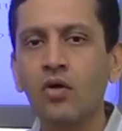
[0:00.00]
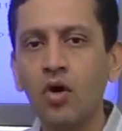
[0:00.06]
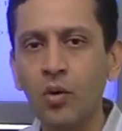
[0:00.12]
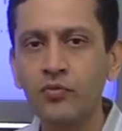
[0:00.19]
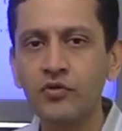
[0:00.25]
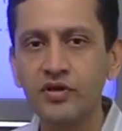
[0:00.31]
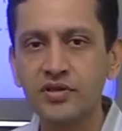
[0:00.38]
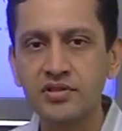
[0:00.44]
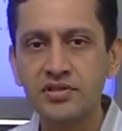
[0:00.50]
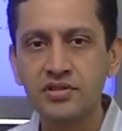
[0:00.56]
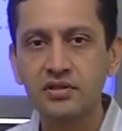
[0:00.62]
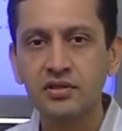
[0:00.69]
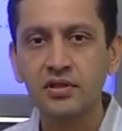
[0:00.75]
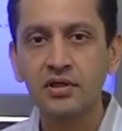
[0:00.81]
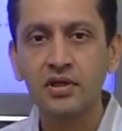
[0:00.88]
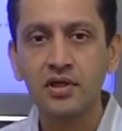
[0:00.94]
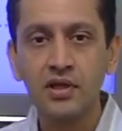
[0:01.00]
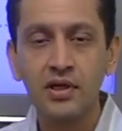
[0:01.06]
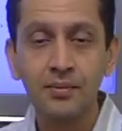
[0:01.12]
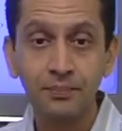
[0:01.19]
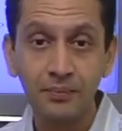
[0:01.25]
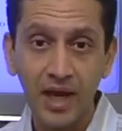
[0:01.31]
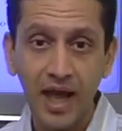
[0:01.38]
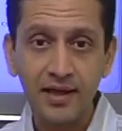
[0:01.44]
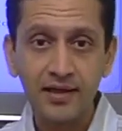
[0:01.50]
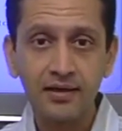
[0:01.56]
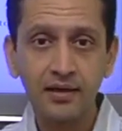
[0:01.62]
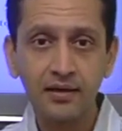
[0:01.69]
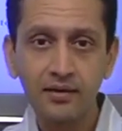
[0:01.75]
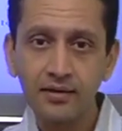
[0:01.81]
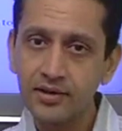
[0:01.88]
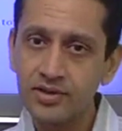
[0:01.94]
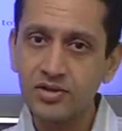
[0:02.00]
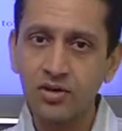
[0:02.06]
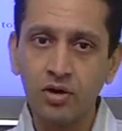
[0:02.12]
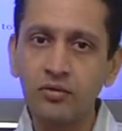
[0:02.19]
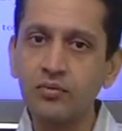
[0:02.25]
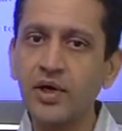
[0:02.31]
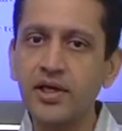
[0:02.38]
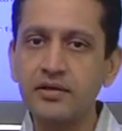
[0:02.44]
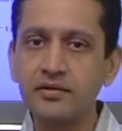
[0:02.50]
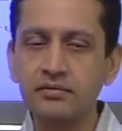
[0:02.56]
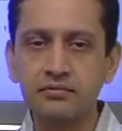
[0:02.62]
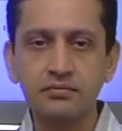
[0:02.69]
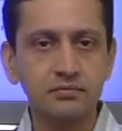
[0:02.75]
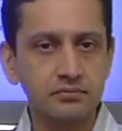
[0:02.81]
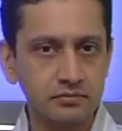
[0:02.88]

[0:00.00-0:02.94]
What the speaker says: obvious. Black color is not white.